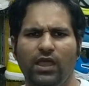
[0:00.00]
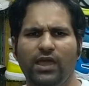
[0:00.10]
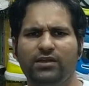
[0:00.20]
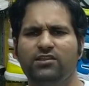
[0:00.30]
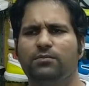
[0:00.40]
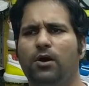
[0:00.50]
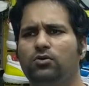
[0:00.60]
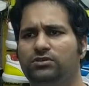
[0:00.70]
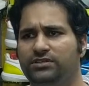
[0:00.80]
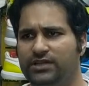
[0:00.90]
it is
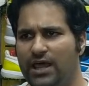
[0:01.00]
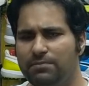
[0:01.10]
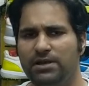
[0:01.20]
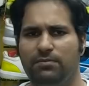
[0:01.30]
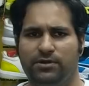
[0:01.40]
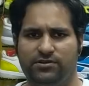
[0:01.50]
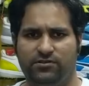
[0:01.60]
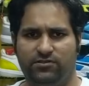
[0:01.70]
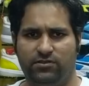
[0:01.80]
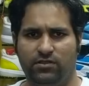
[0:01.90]
about 10
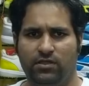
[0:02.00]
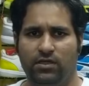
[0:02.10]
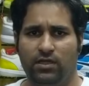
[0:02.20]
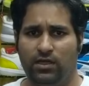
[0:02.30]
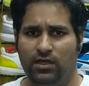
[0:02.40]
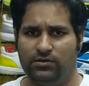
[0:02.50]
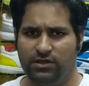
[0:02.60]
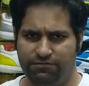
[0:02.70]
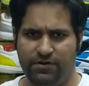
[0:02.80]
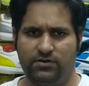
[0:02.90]
millimeters
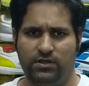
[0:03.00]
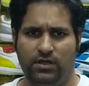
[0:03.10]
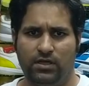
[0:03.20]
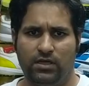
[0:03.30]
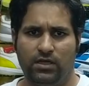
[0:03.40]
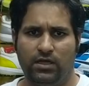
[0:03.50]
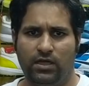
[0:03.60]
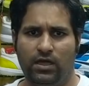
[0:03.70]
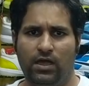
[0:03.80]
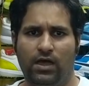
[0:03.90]
different
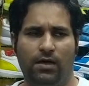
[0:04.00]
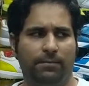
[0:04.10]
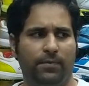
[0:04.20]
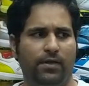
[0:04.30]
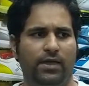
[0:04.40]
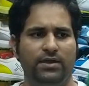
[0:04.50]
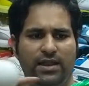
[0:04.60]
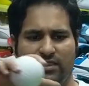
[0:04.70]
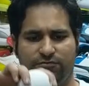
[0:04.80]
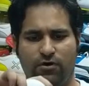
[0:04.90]
in
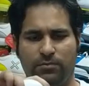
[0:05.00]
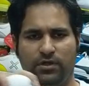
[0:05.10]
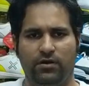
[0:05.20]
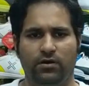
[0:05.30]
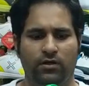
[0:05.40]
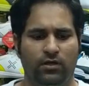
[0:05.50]
length from here.